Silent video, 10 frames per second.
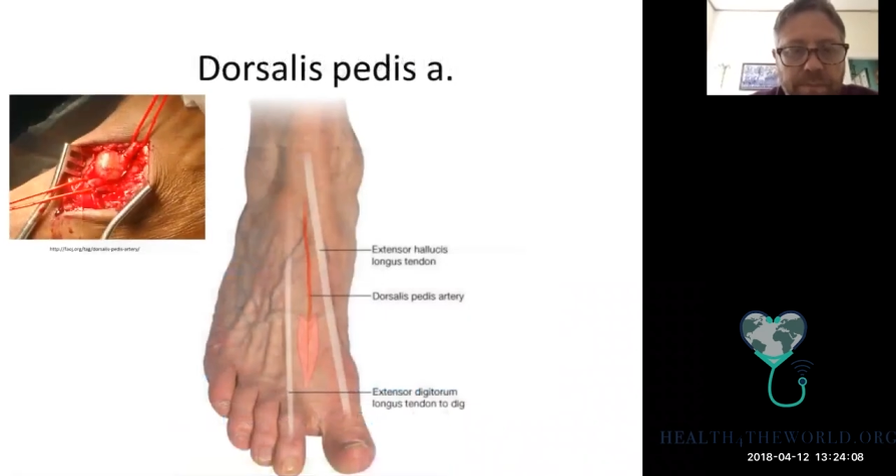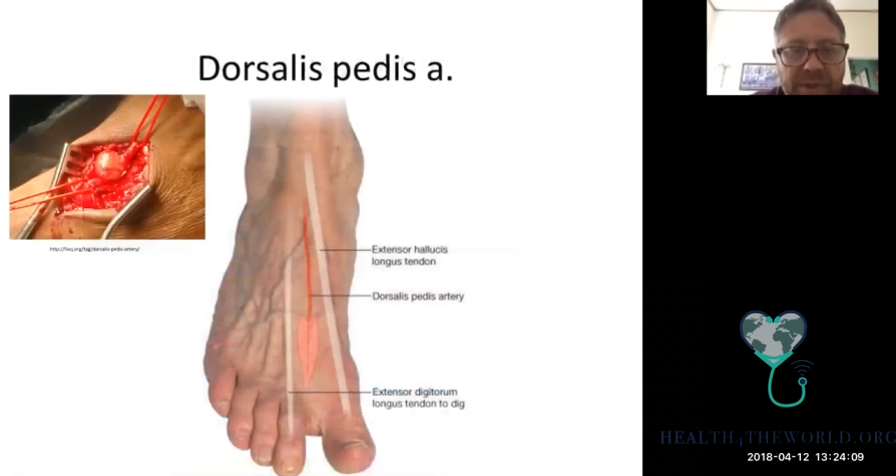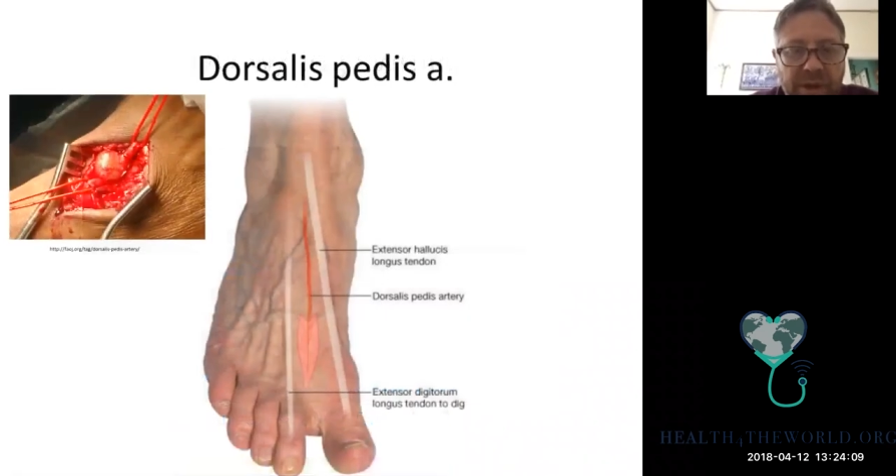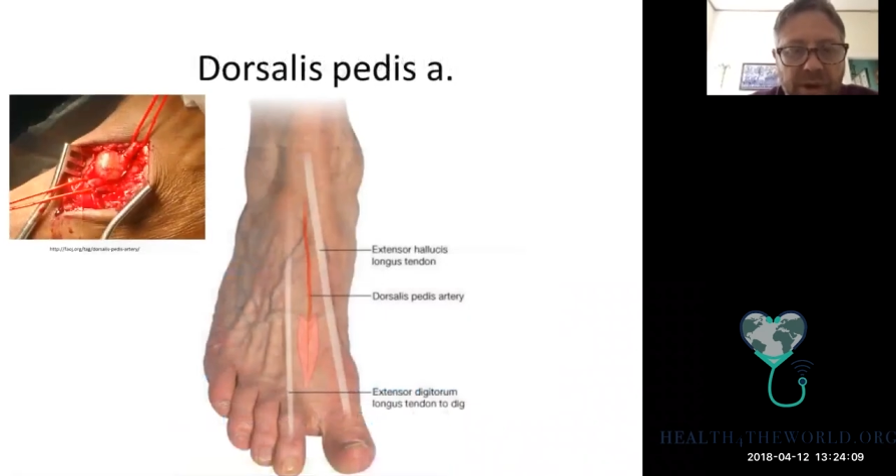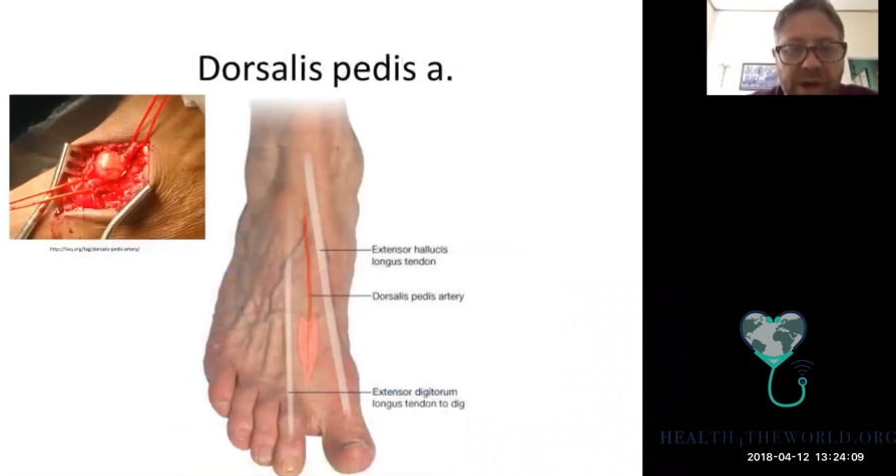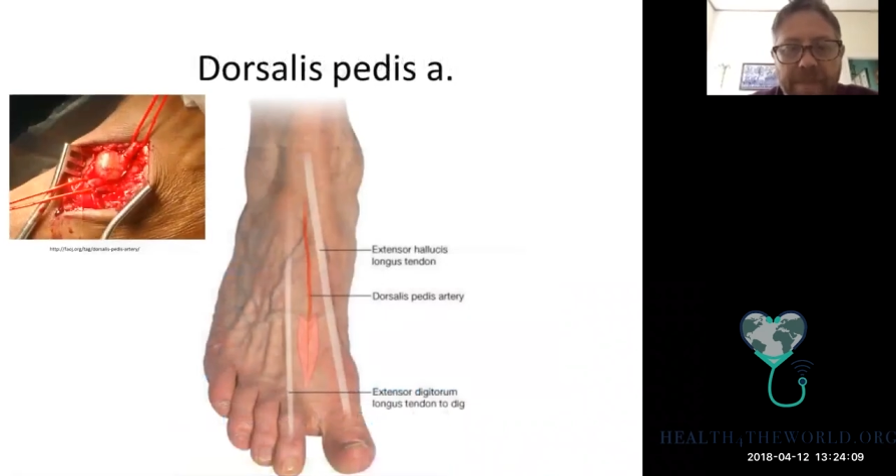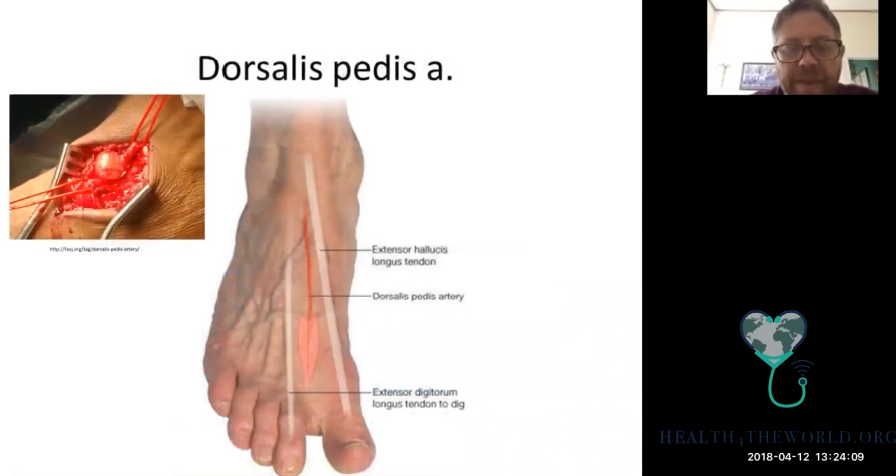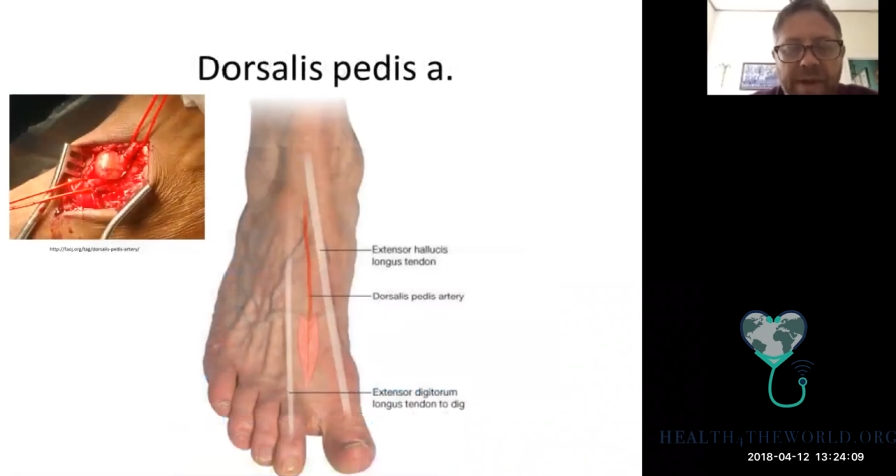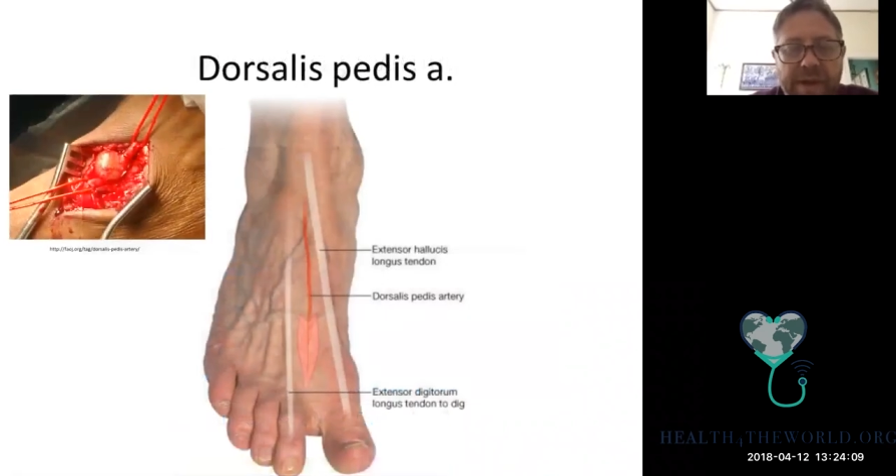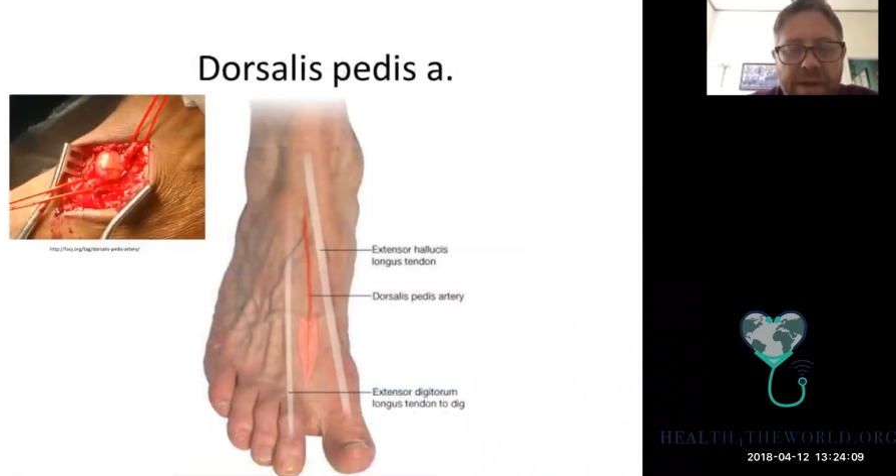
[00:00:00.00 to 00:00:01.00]
All right,
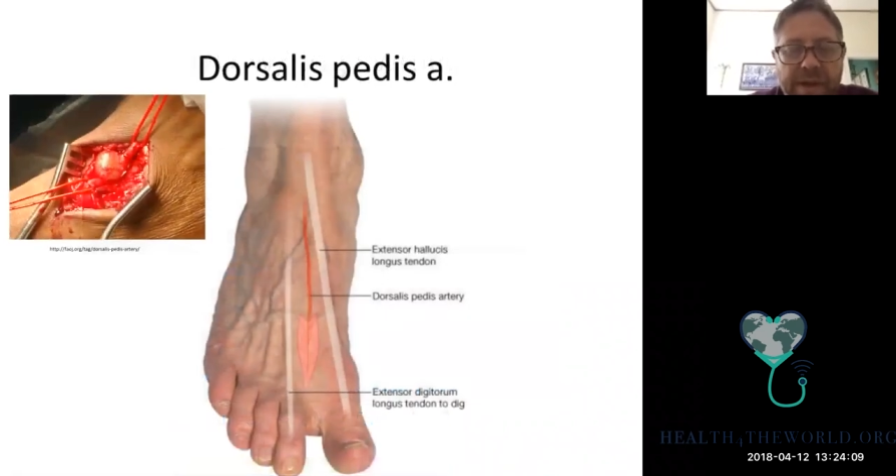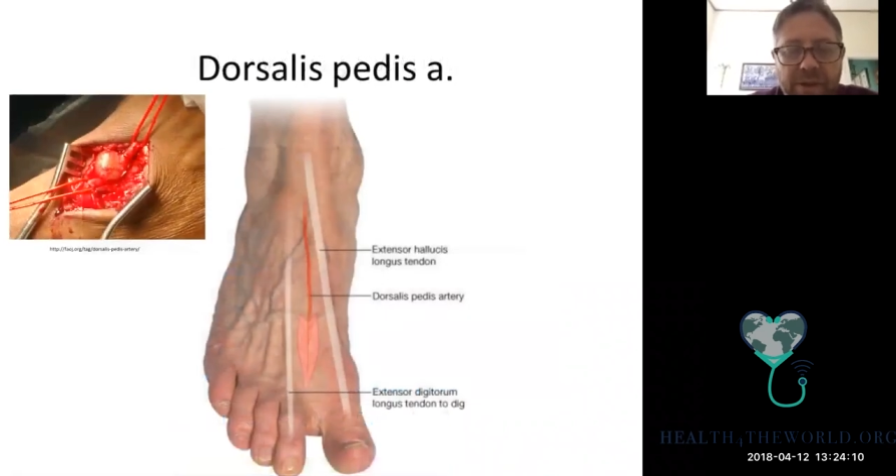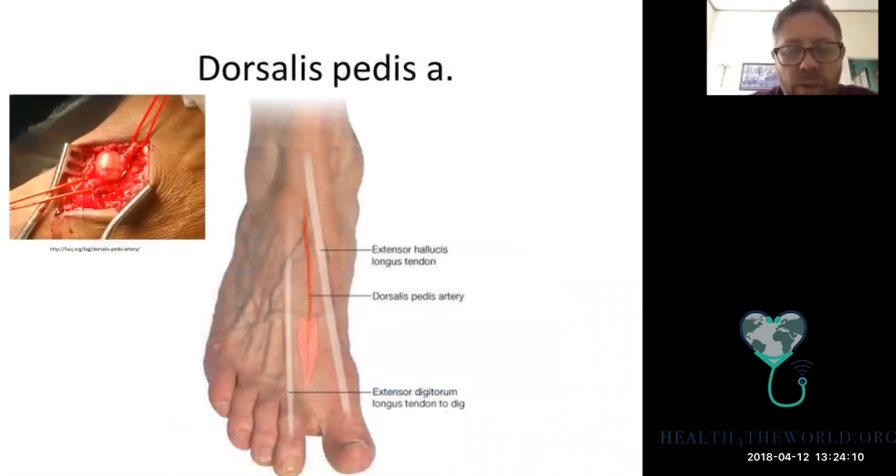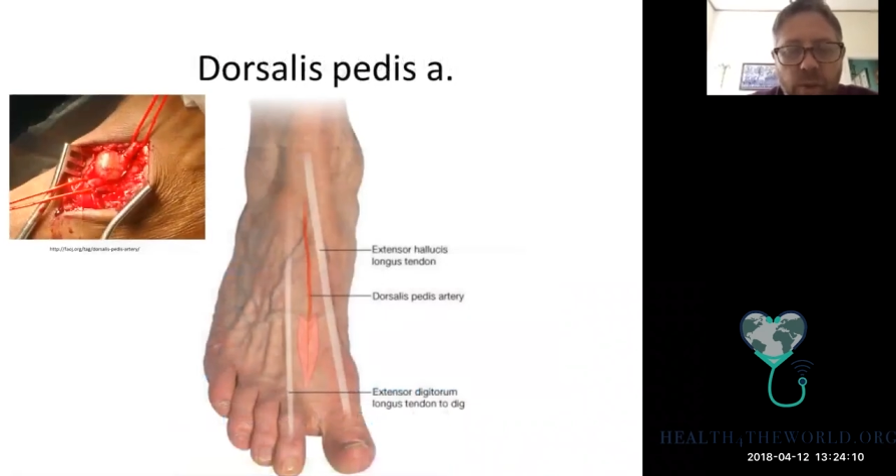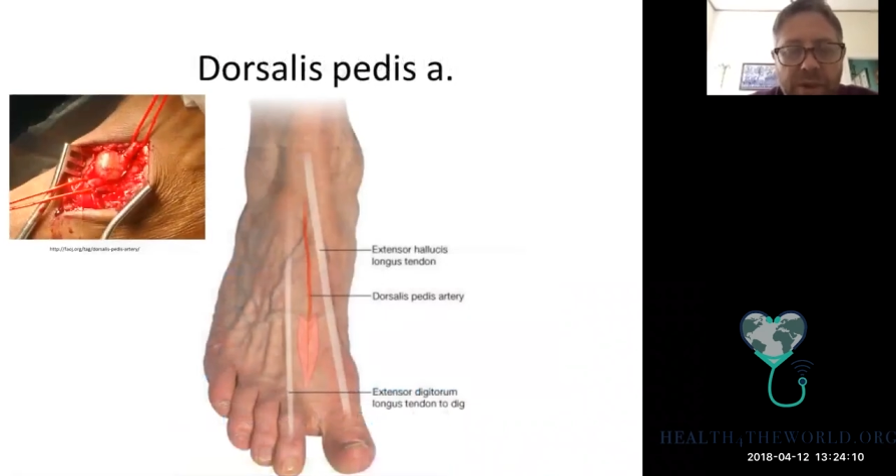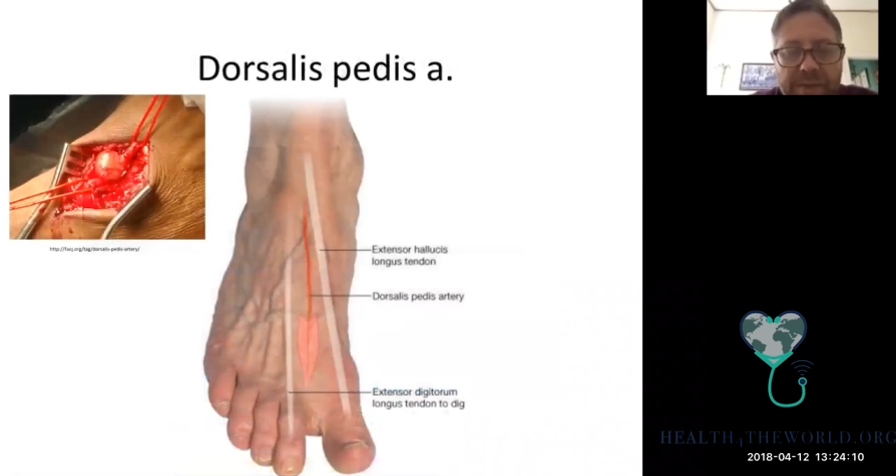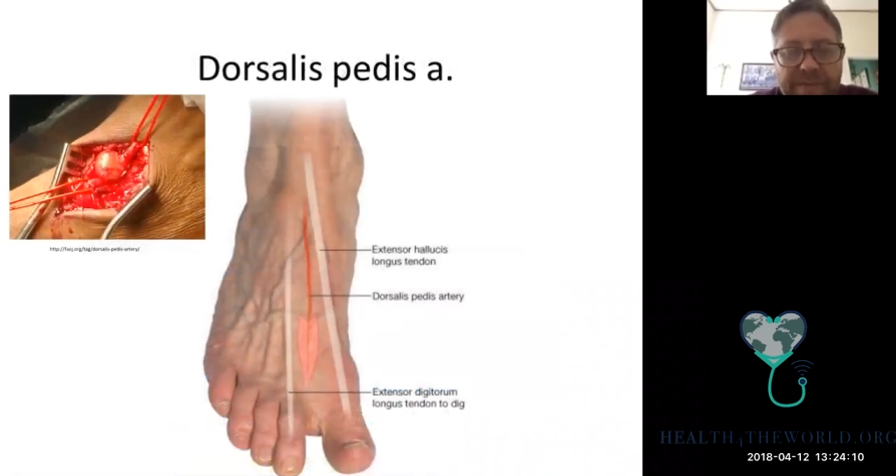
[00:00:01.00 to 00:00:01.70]
so we